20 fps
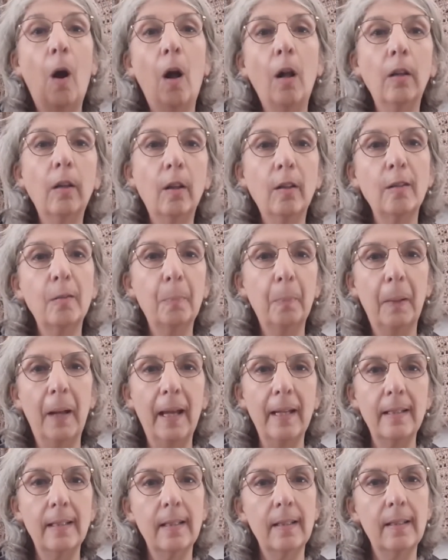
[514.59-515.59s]
all those
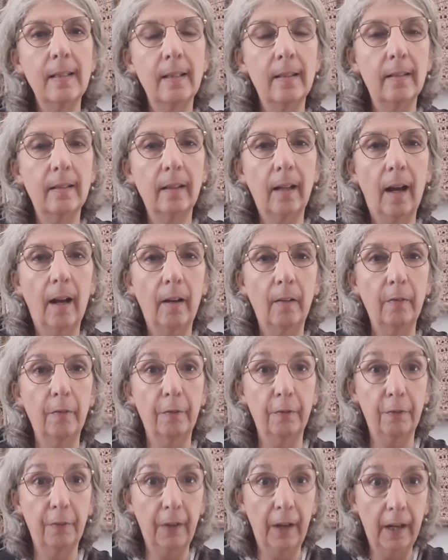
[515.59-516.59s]
places that are
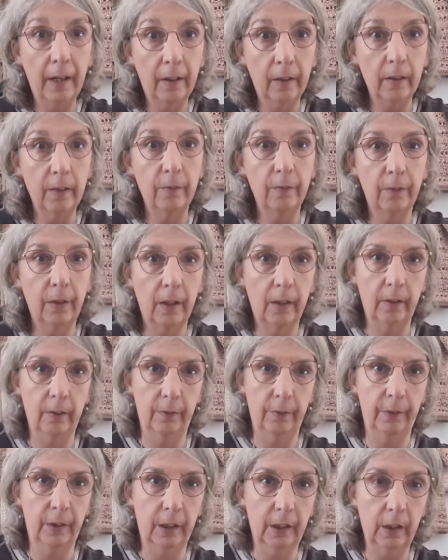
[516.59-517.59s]

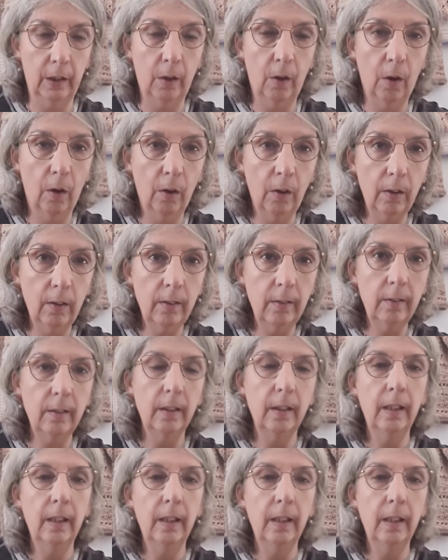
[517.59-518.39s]
very cold,